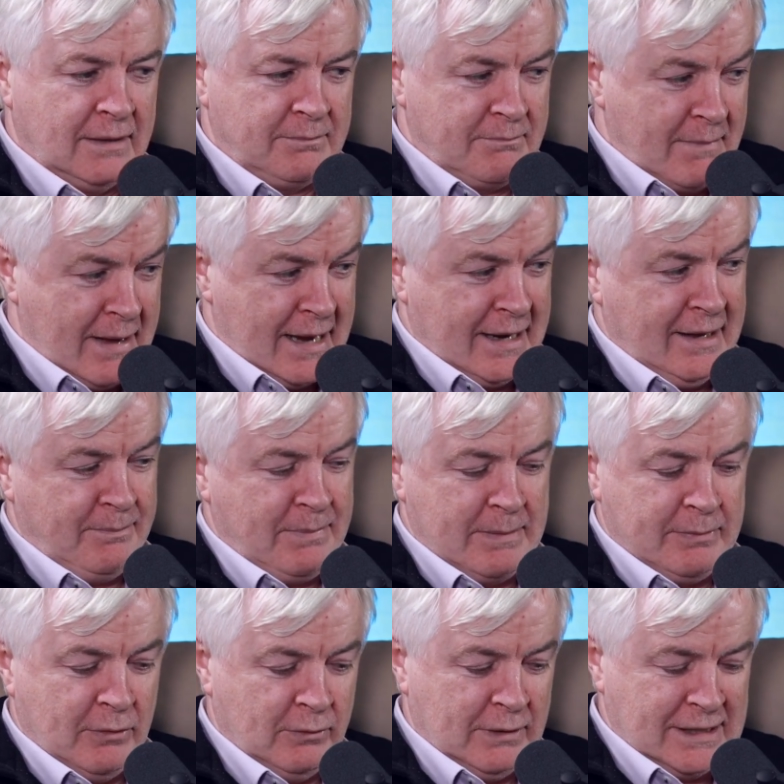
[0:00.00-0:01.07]
and many
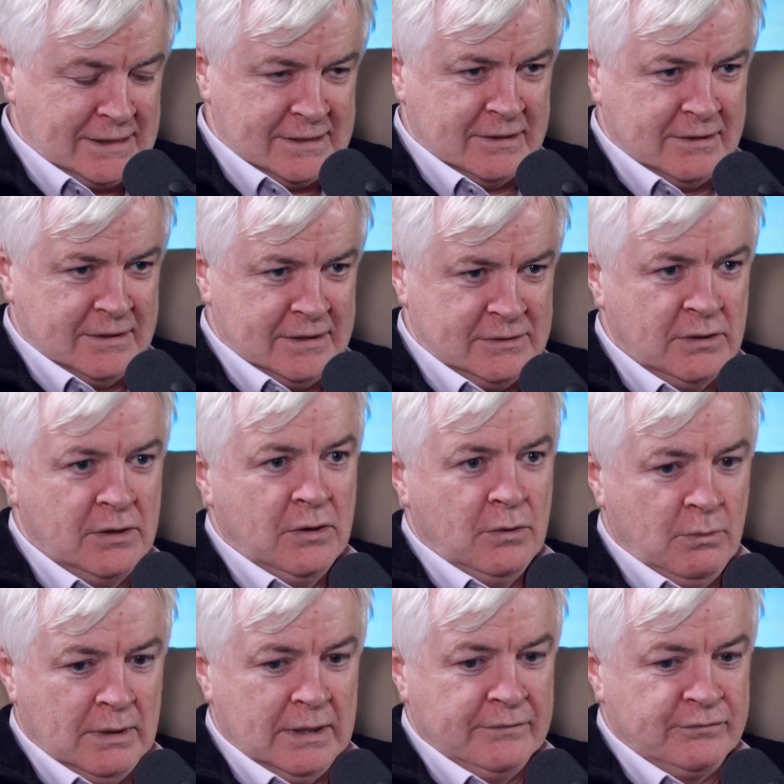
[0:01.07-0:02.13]
people listening to this
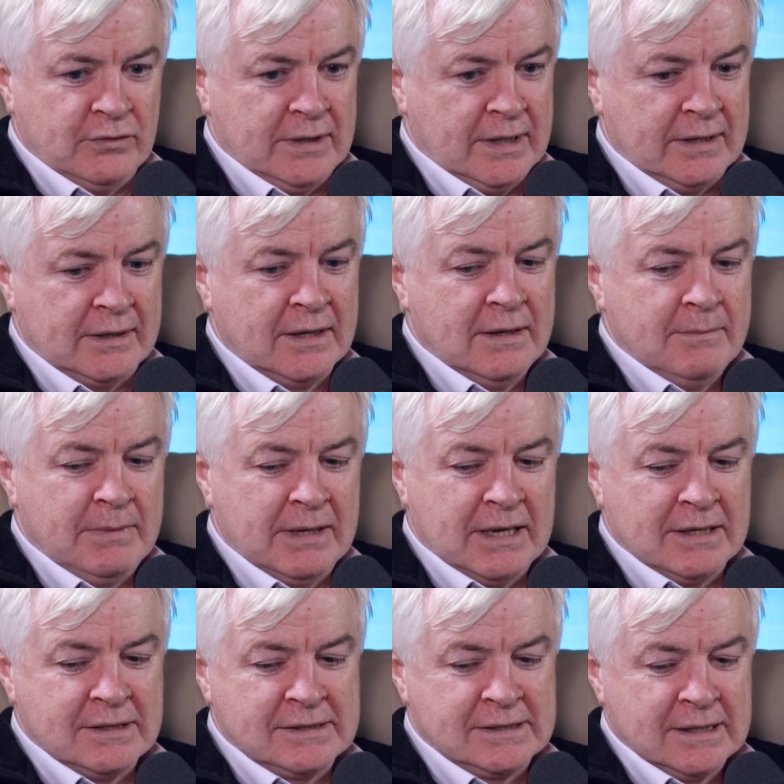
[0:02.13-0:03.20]
will have donated
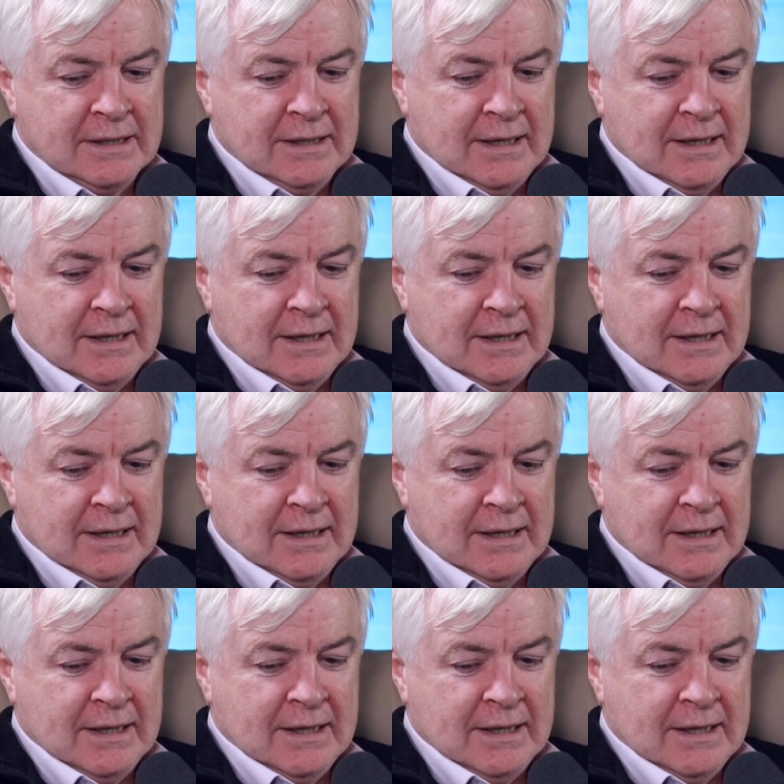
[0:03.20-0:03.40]
because